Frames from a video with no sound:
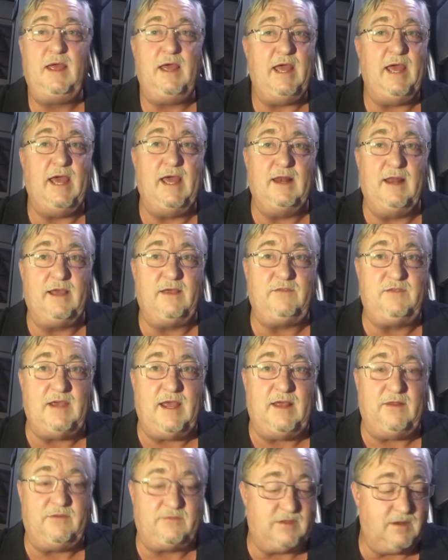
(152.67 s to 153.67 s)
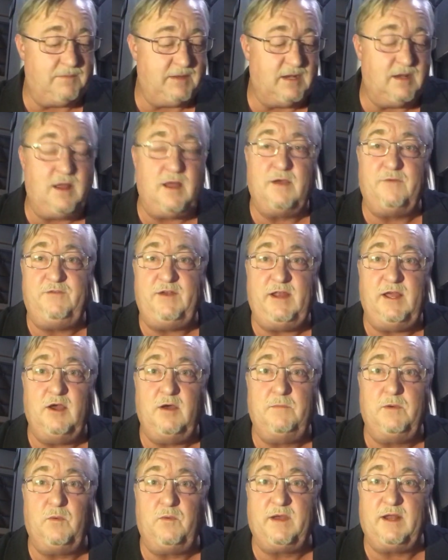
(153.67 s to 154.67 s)
And like I say, it's going to be a long video,
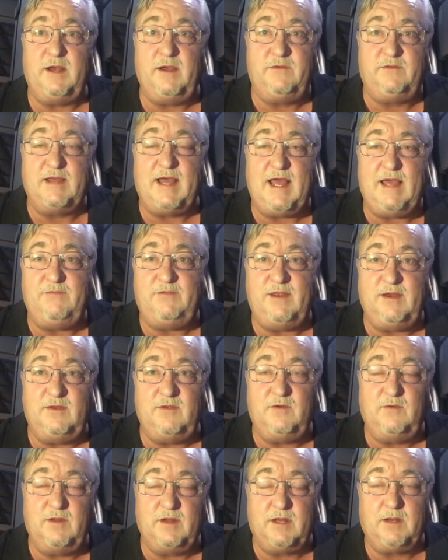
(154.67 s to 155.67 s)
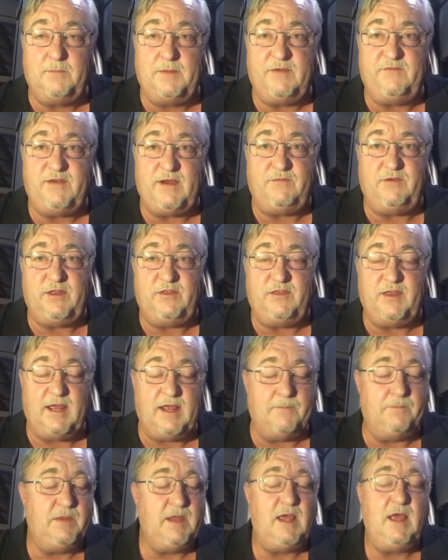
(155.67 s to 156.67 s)
but we're going to dive into a little bit of everything.
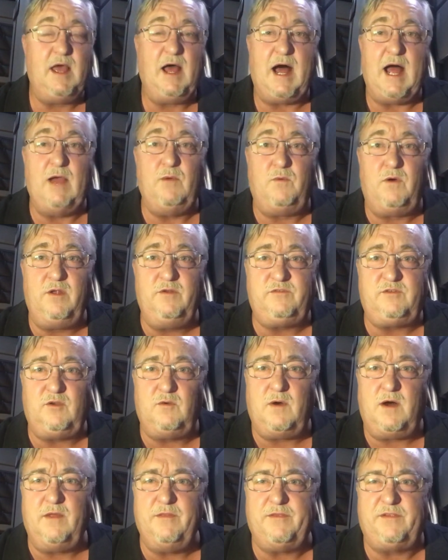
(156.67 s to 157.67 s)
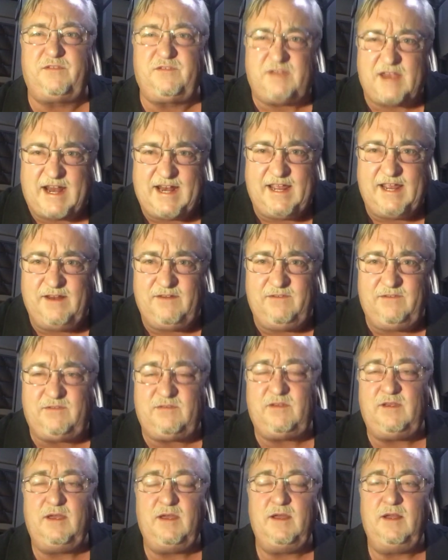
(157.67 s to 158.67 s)
I won't do all the
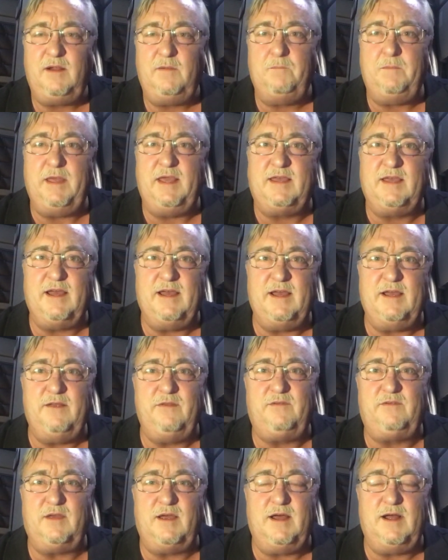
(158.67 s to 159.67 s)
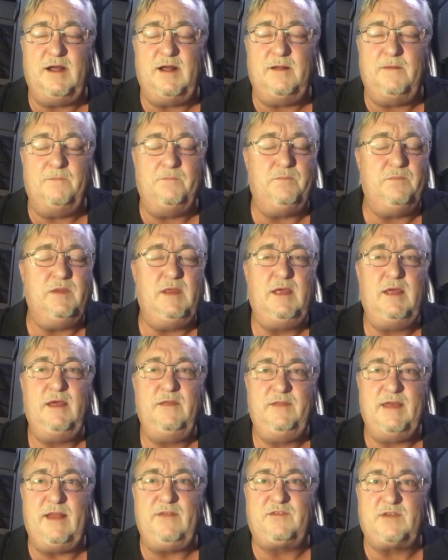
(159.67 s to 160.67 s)
settings because
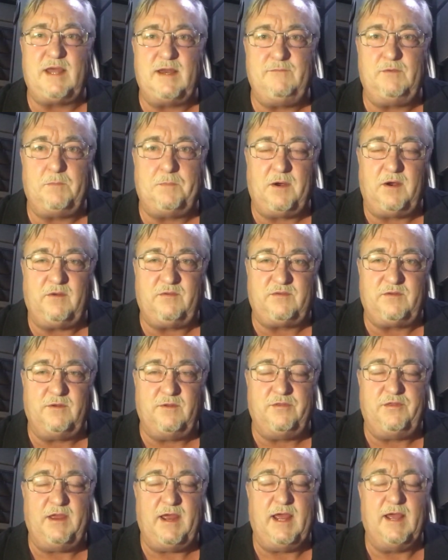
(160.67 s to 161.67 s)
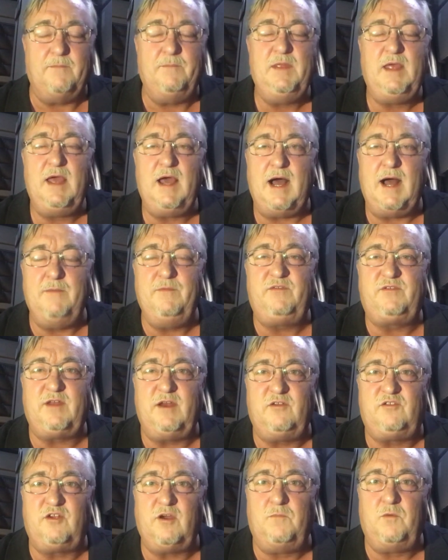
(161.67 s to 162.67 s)
that's kind of a personal thing. I'm just going
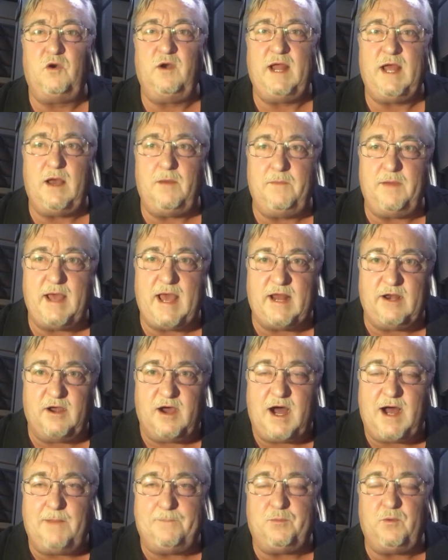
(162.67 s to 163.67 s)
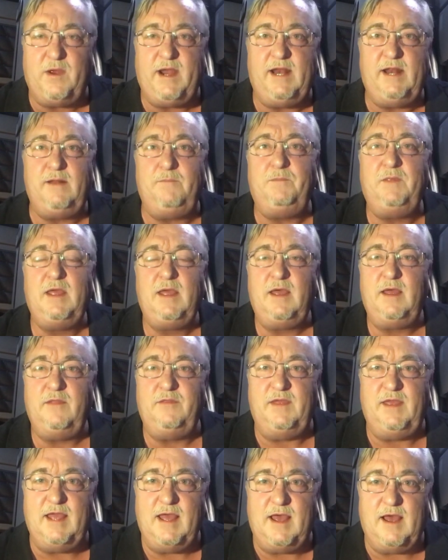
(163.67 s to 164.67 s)
to show more how to operate it,
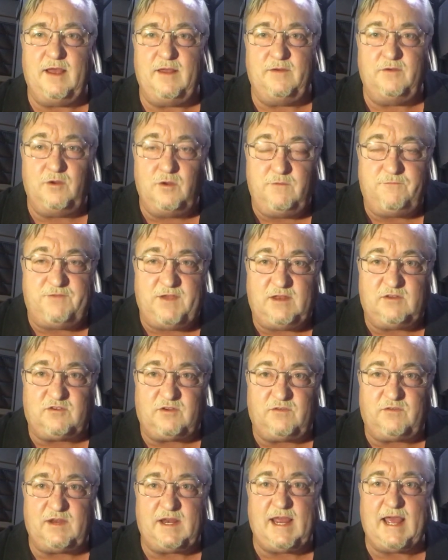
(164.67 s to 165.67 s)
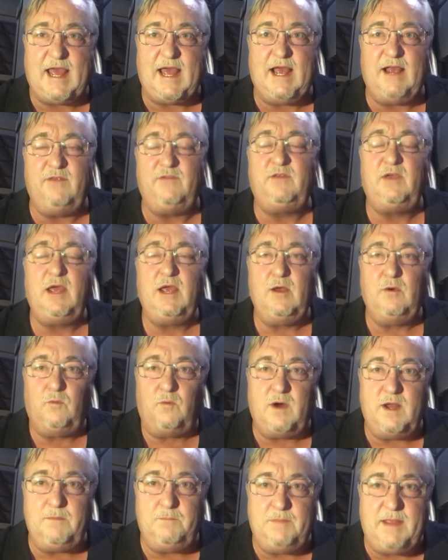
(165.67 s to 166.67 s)
the new features it has,
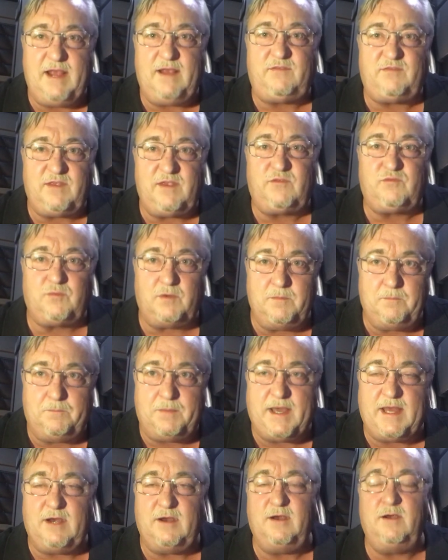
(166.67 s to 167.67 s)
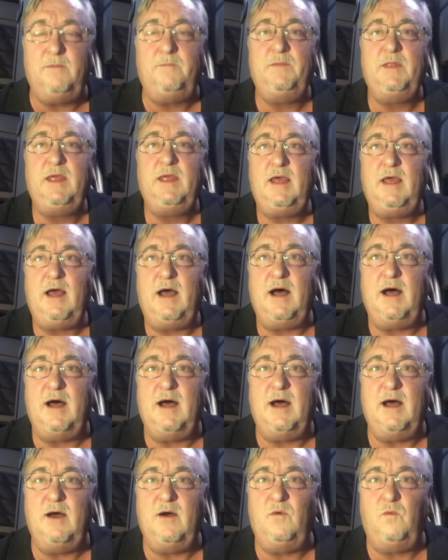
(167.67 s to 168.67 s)
what makes this one better,
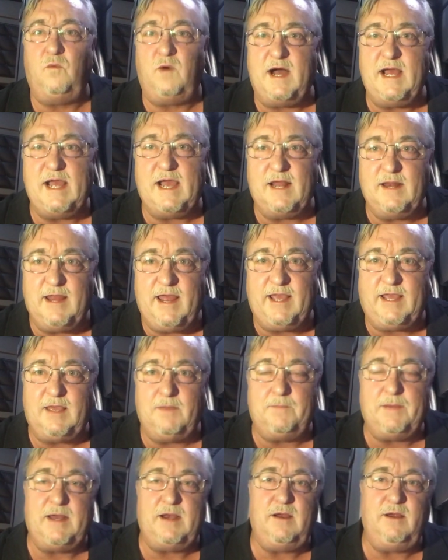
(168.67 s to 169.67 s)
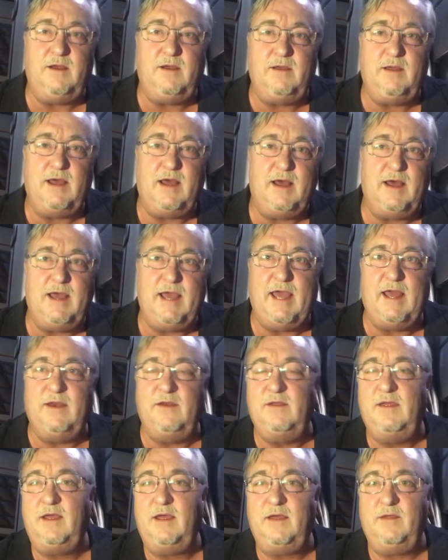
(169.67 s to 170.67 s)
why I like it better,
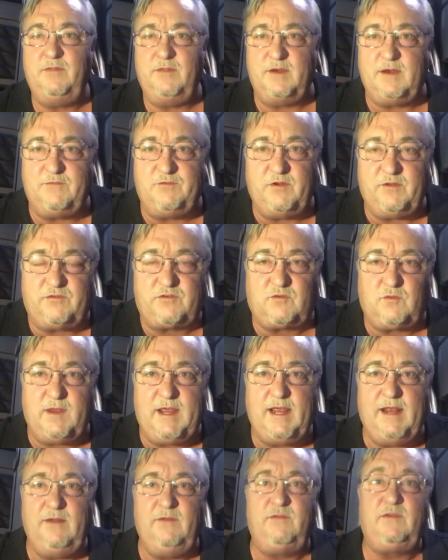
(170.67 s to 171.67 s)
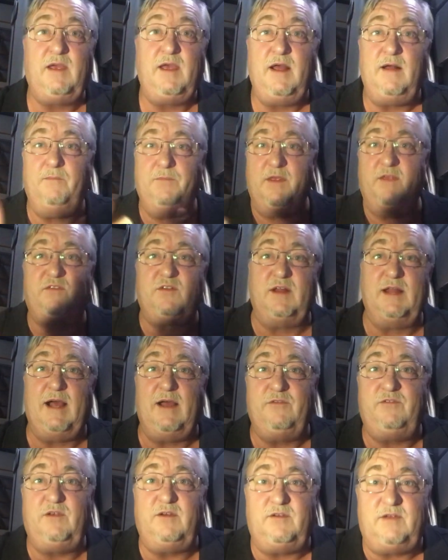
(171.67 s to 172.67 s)
and the different screens. This
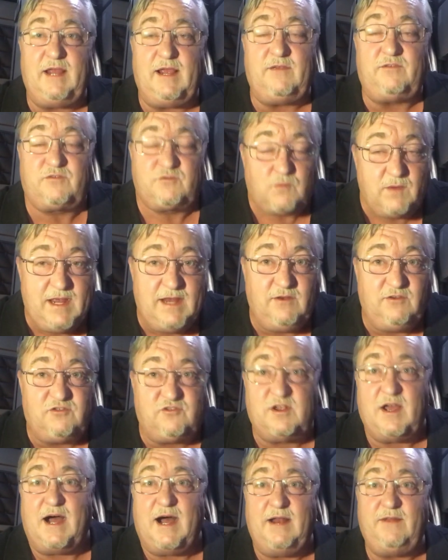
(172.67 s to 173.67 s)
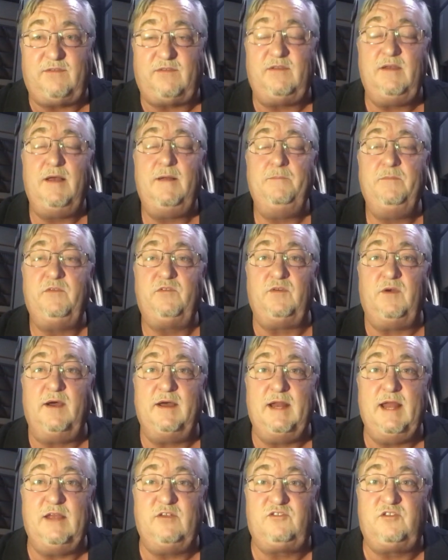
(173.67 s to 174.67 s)
allows you to take screenshots, so I'm
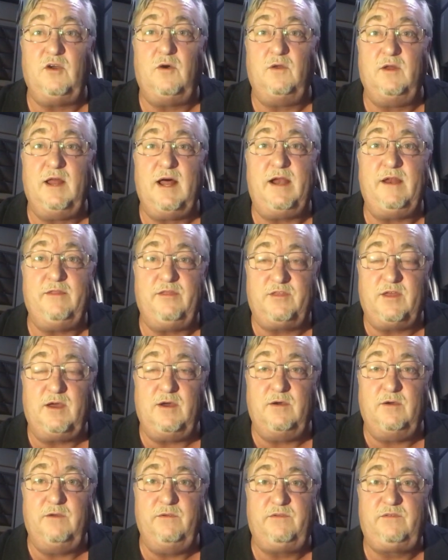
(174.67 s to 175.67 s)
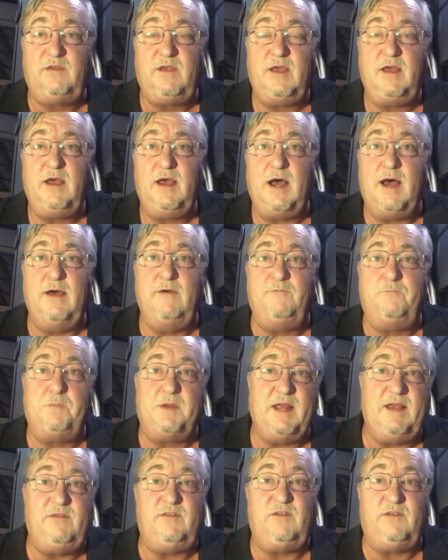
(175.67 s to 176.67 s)
going to show a lot of those of
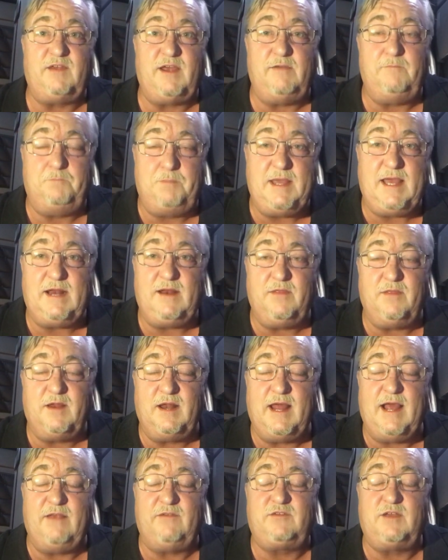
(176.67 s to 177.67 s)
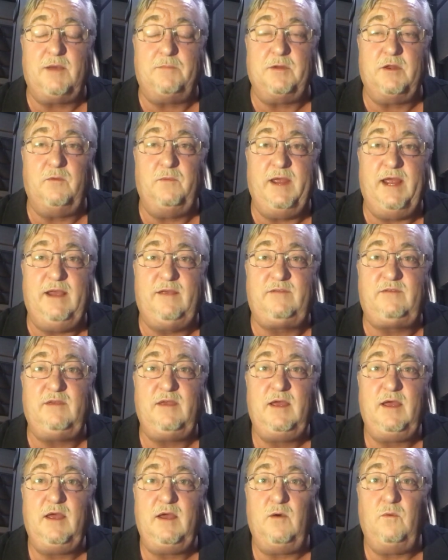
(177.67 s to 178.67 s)
places I've been in the last couple of weeks
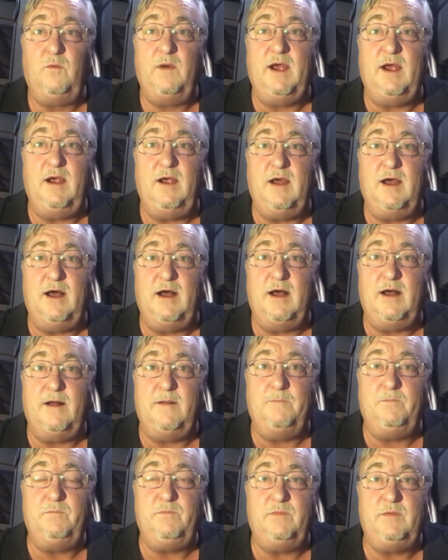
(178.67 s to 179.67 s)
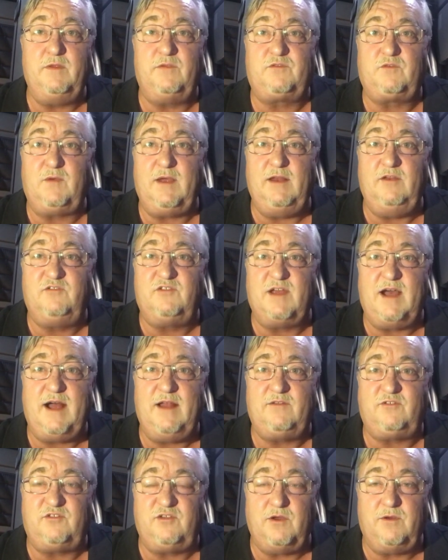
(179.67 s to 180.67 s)
where the
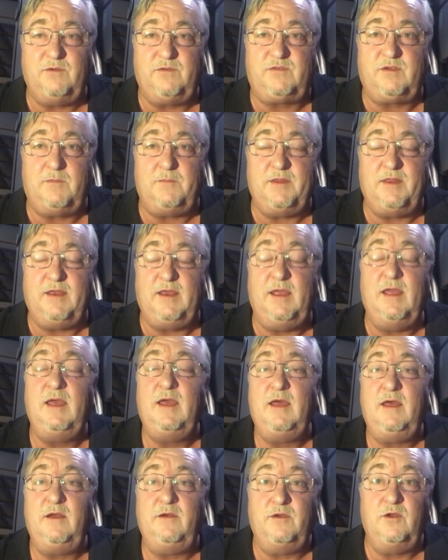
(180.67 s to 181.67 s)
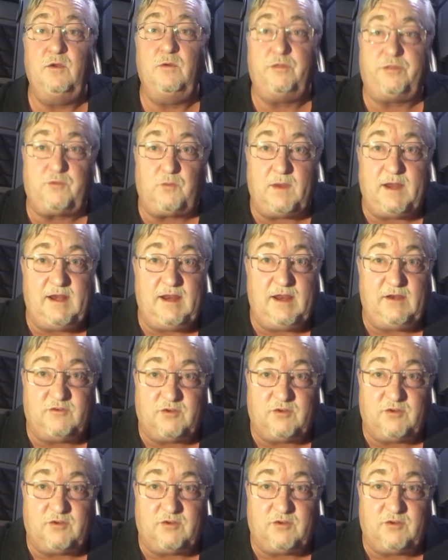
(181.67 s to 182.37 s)
screenshot shows some of the new 3D